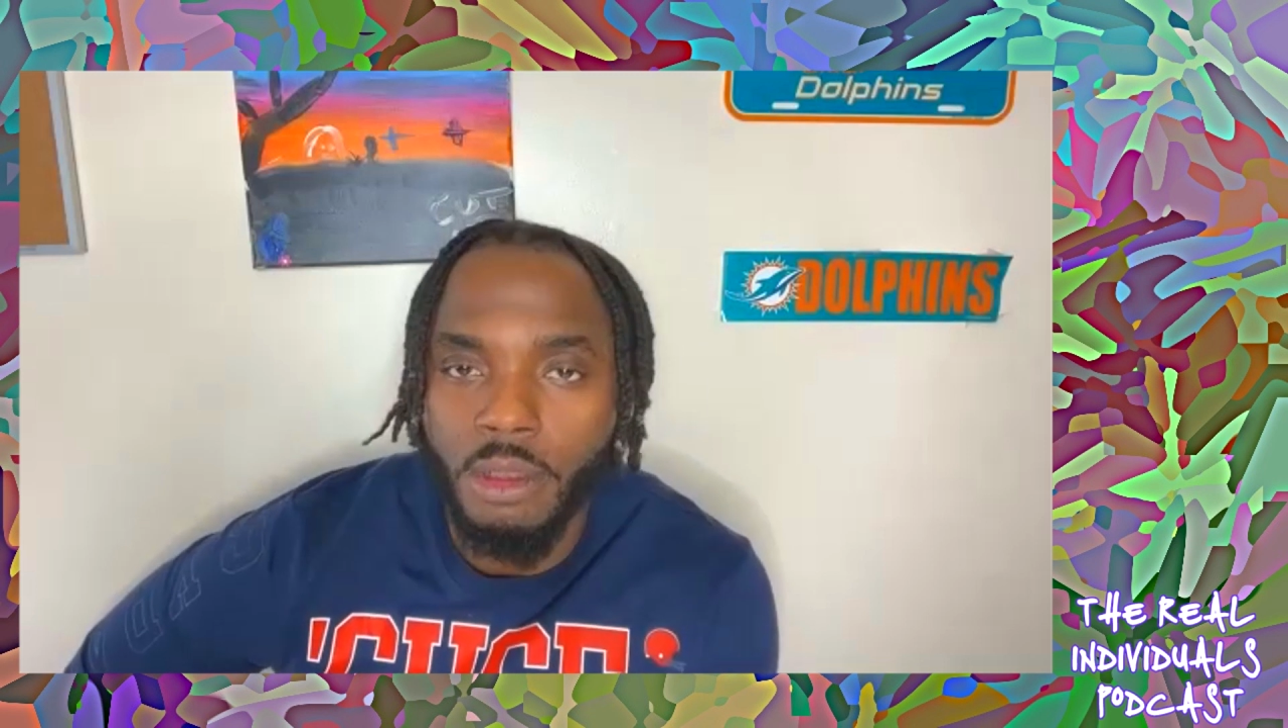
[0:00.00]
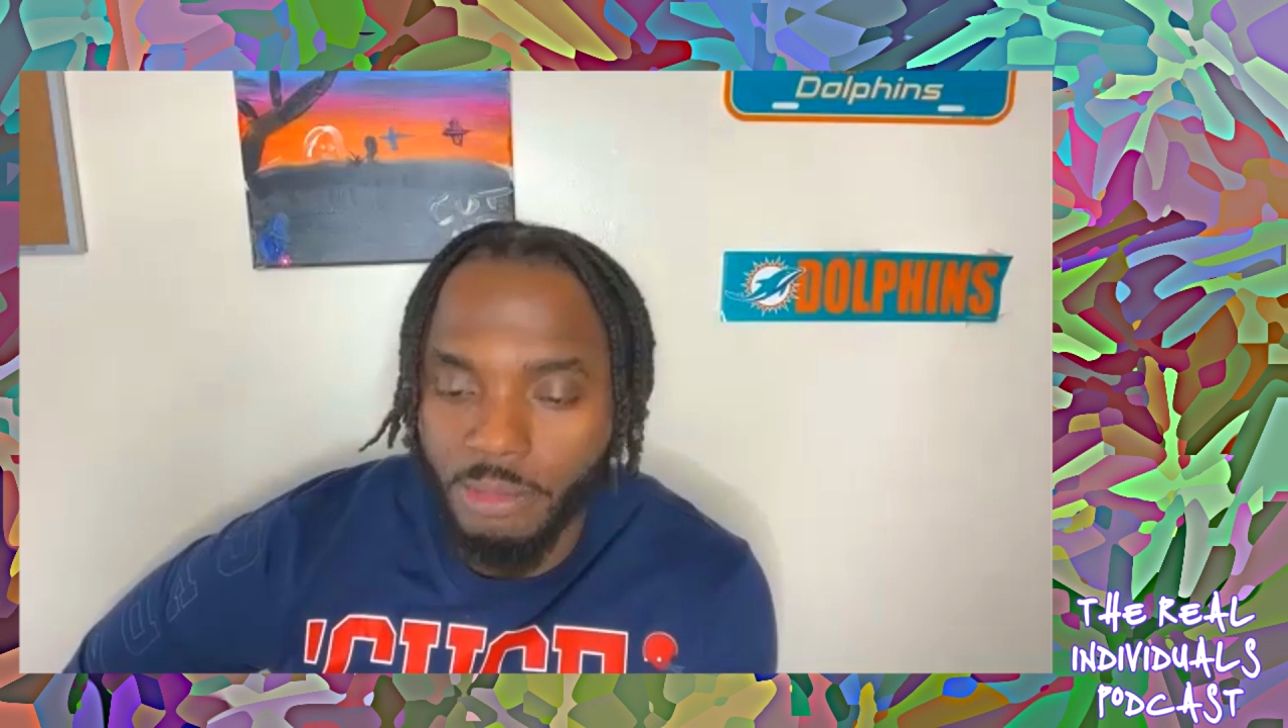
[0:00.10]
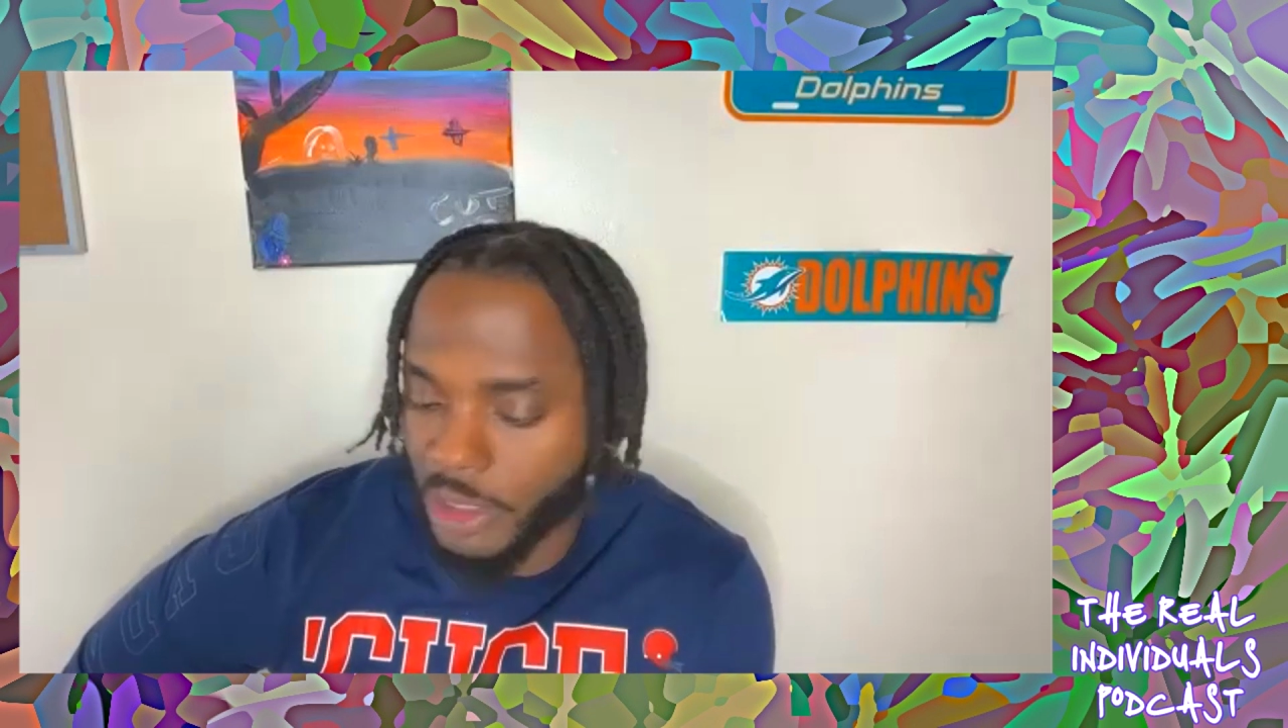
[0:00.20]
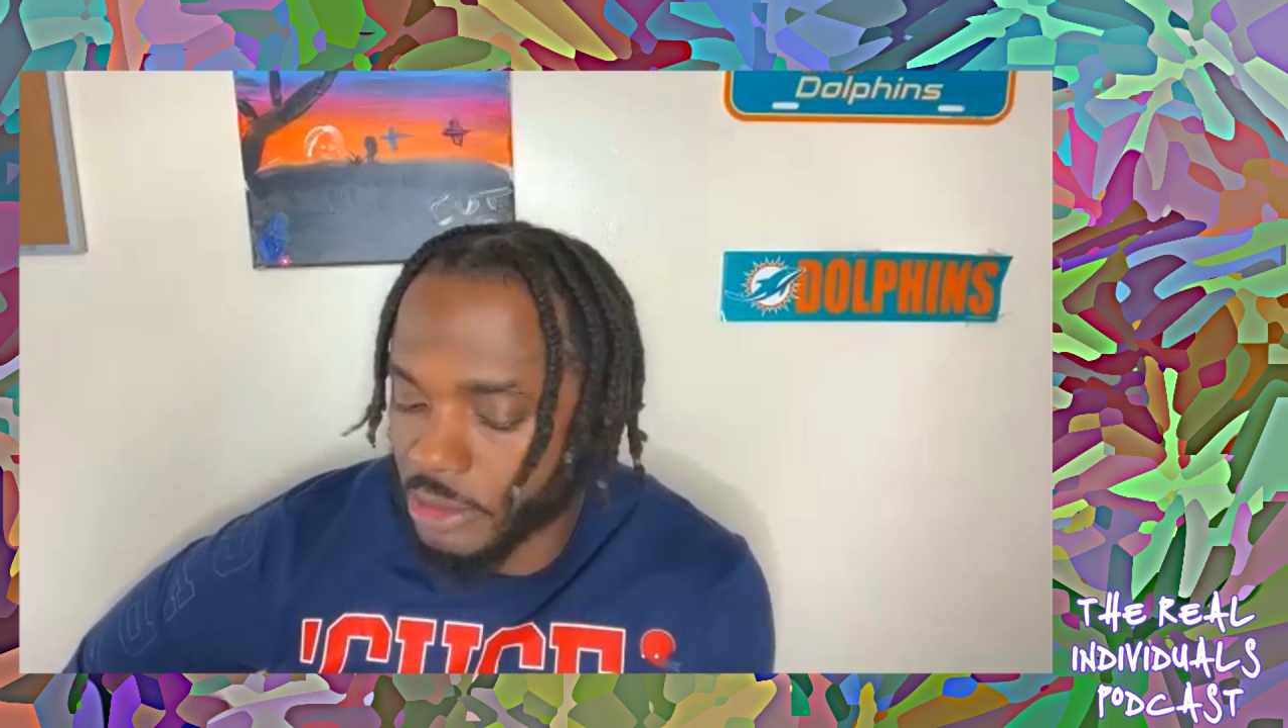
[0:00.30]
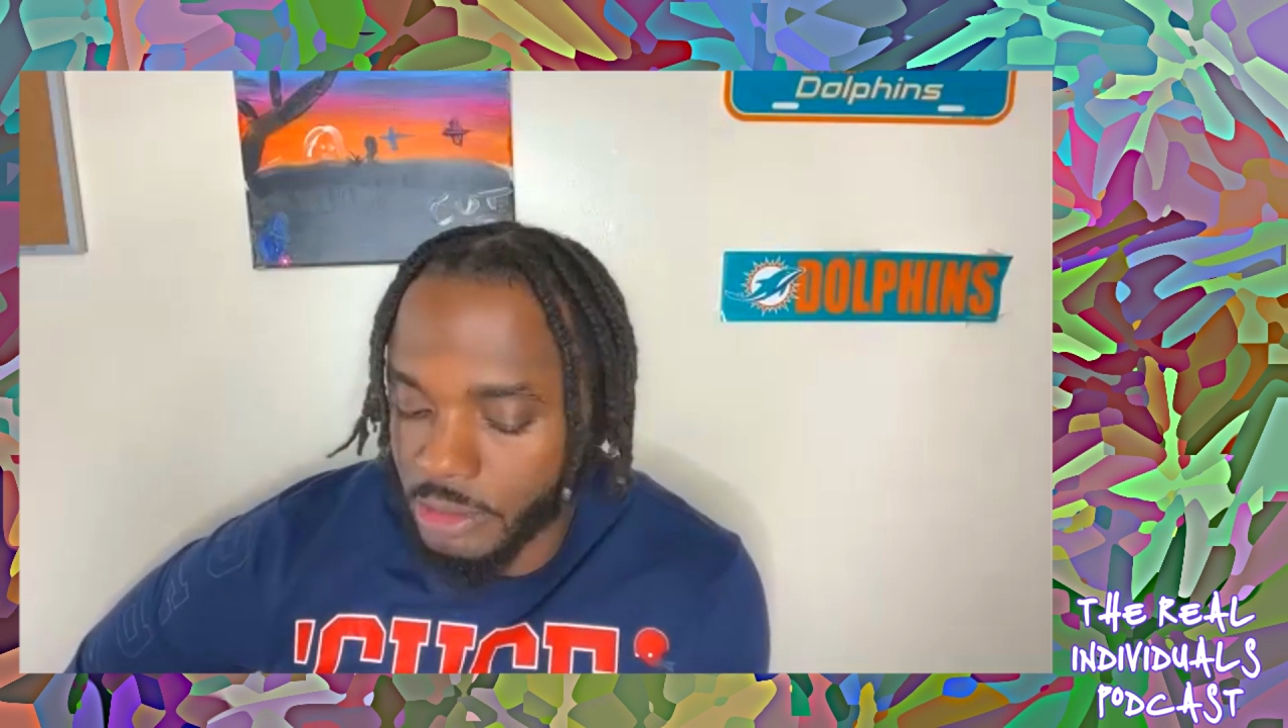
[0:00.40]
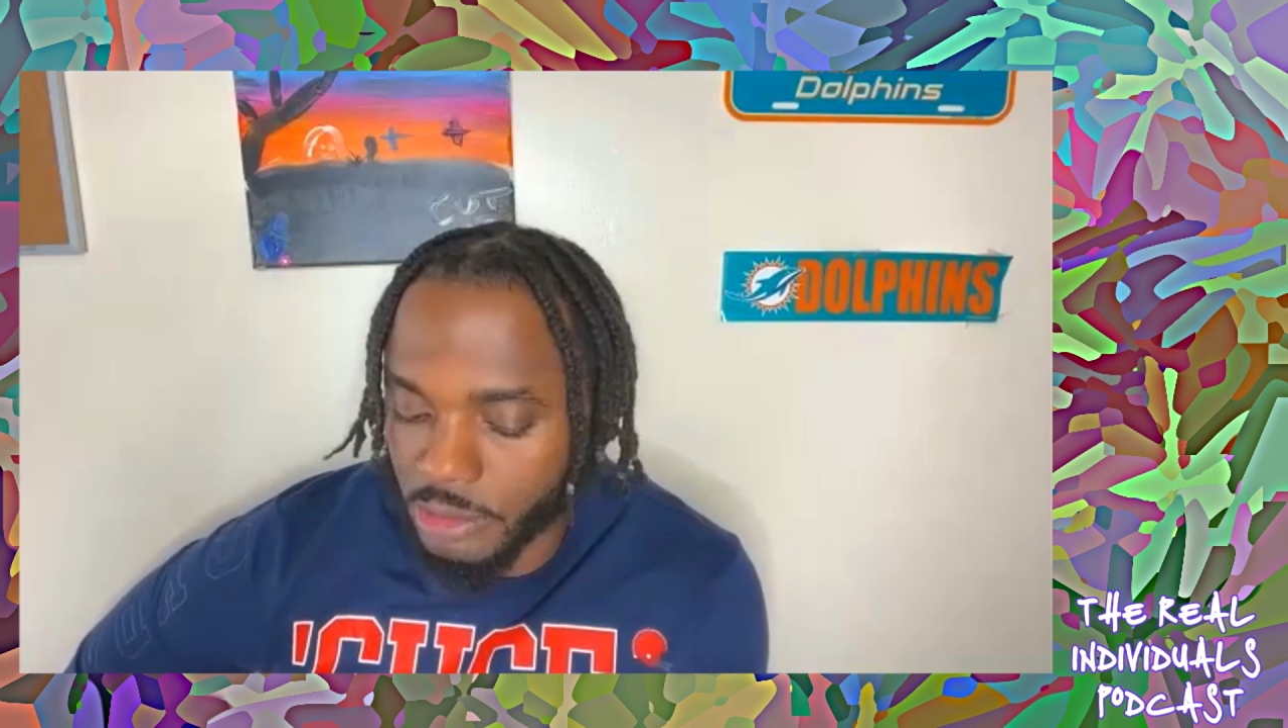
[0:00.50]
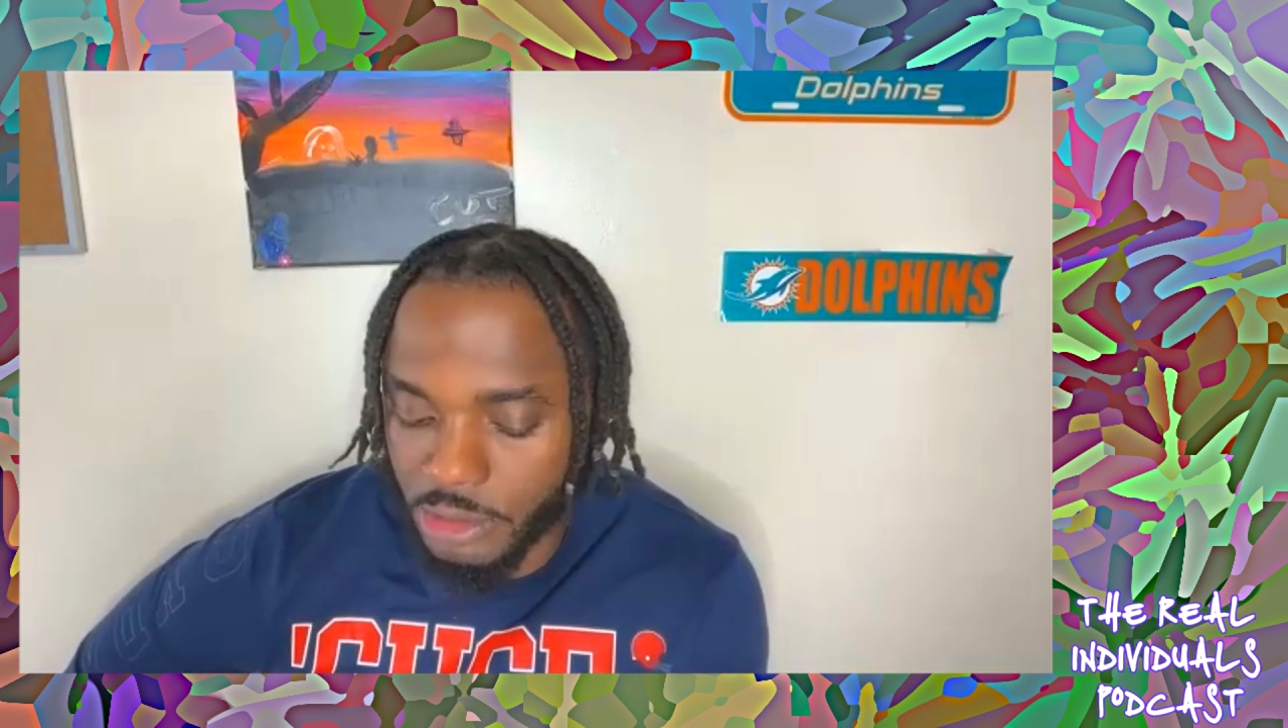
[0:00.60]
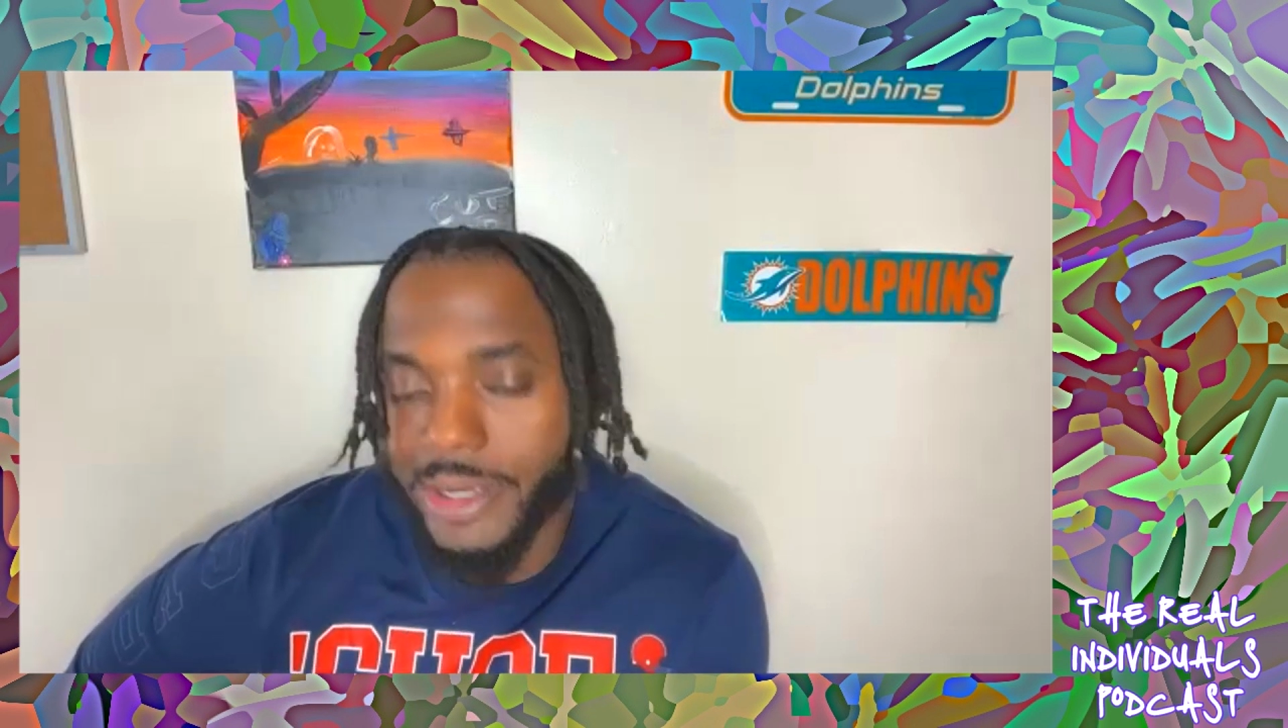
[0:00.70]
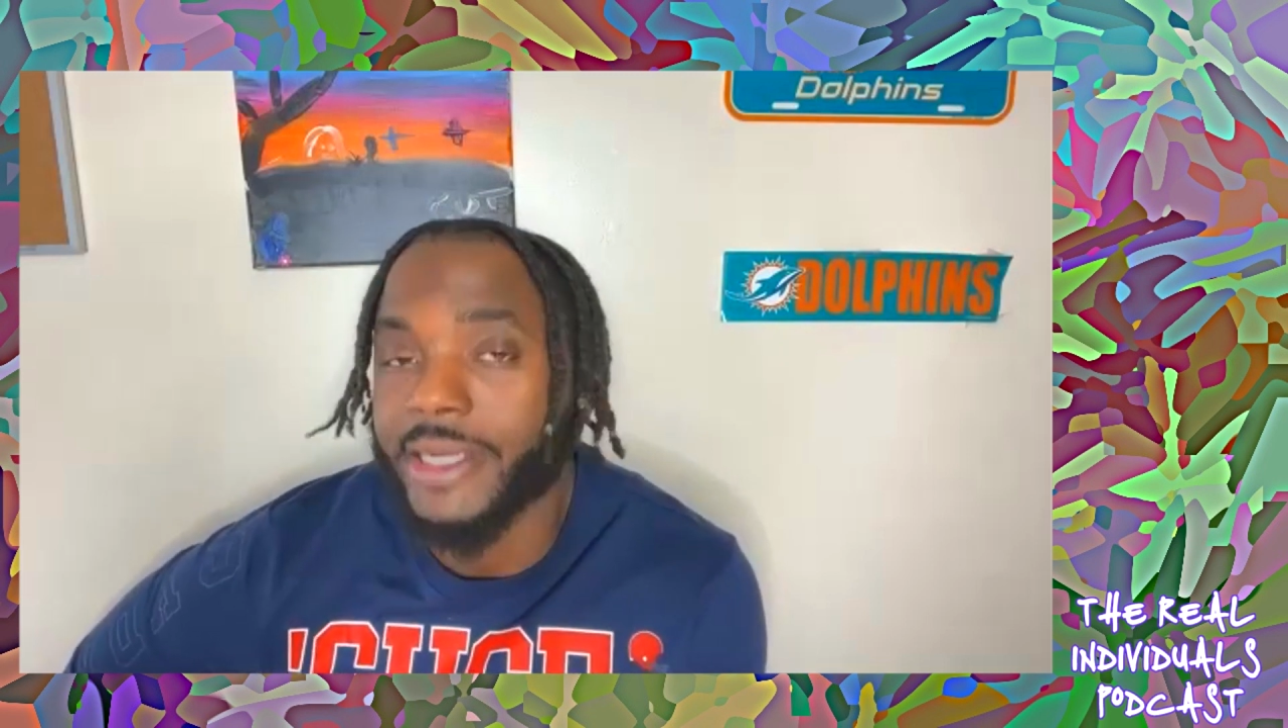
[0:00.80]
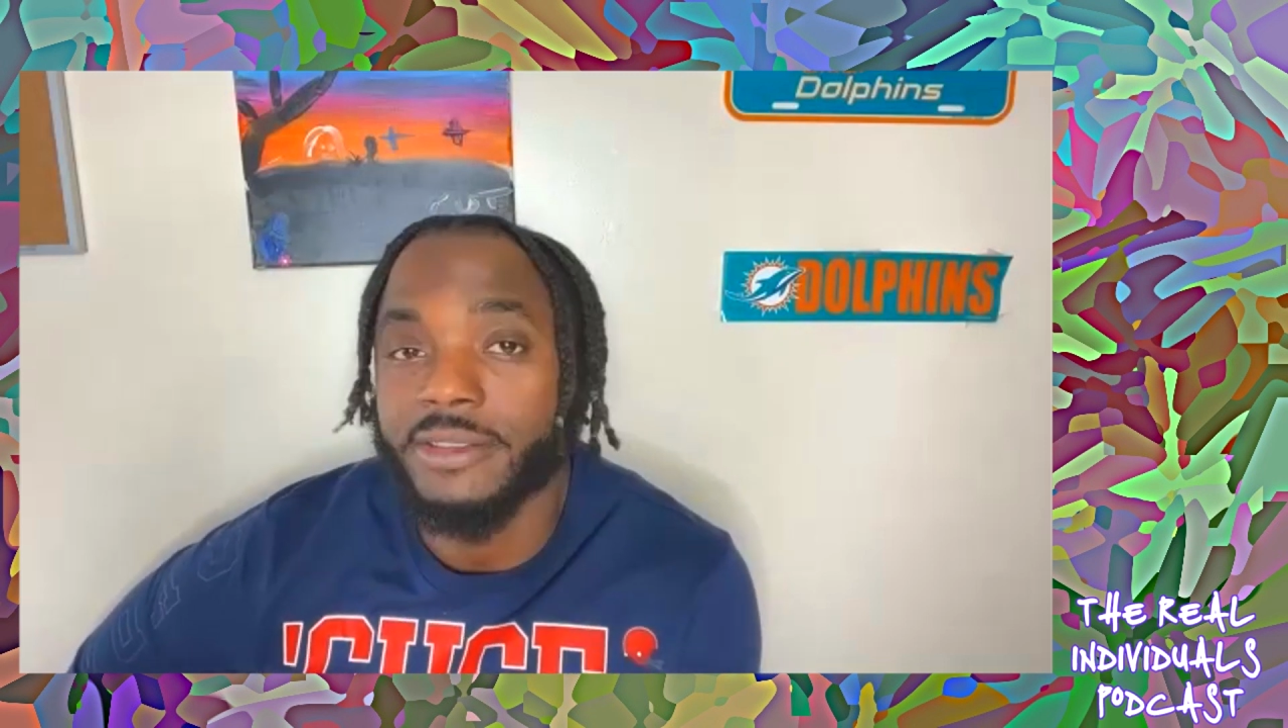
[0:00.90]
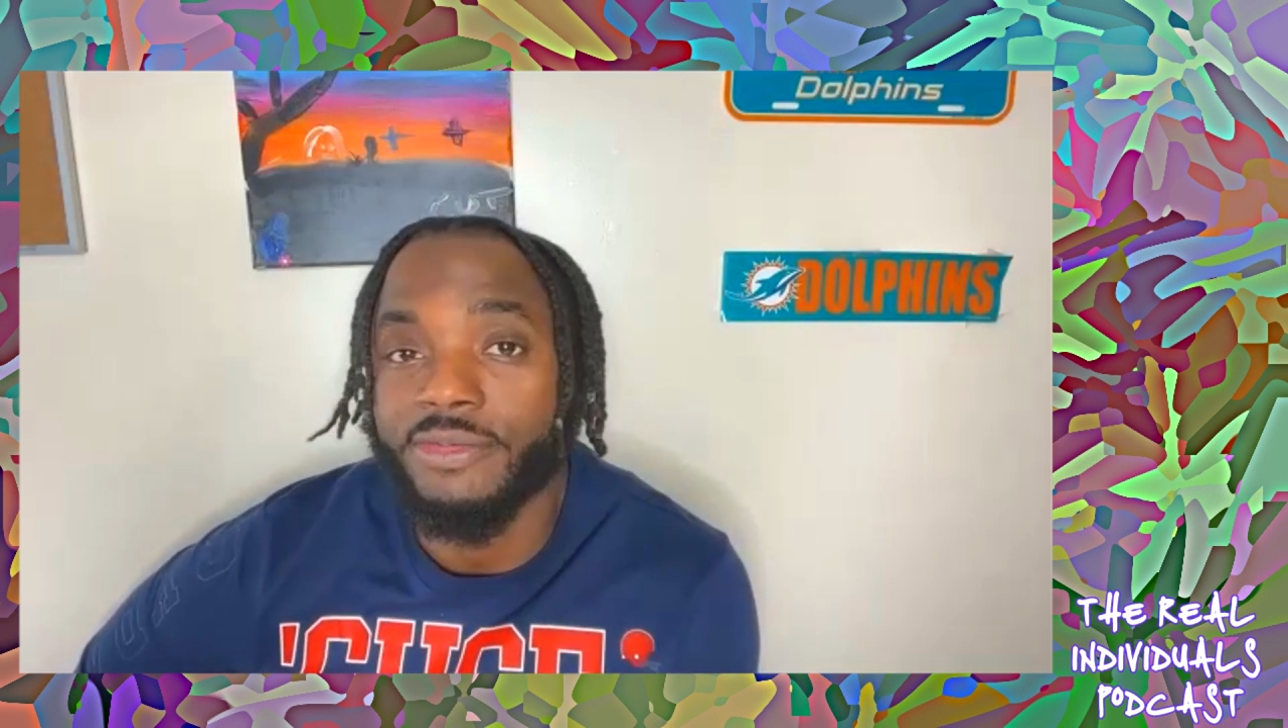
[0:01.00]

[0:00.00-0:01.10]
I'm not talking trash.